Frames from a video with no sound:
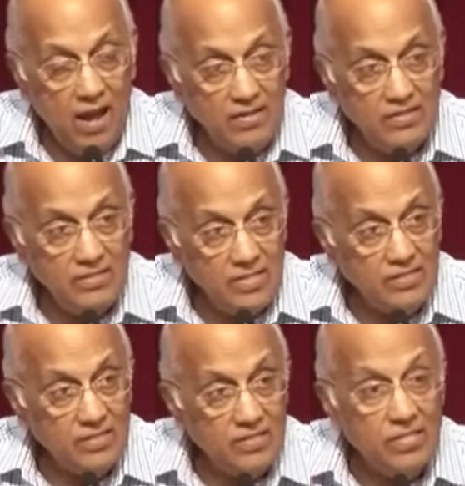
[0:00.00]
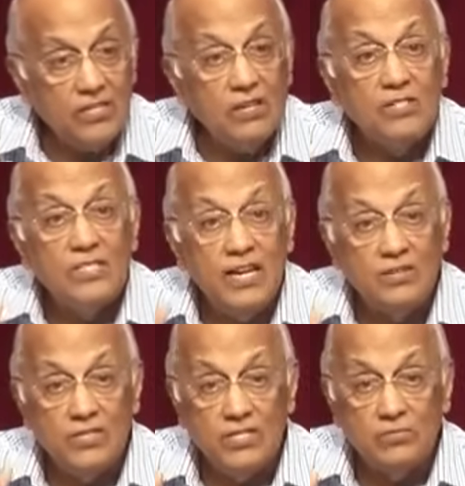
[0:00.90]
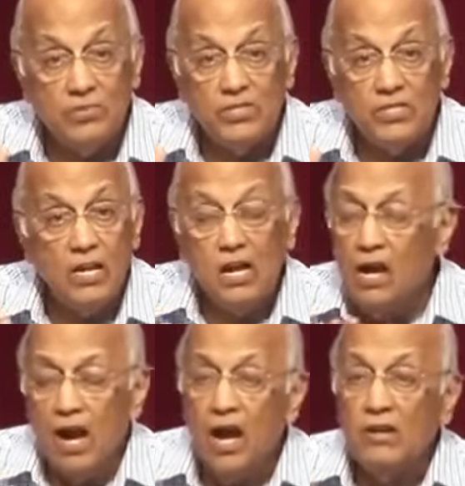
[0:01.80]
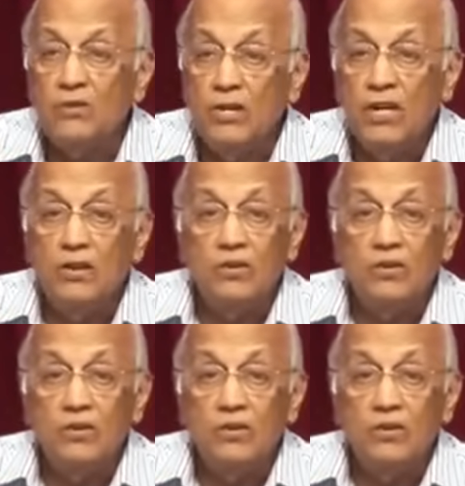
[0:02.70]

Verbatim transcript: And Jesus does not say to such a person, I don't need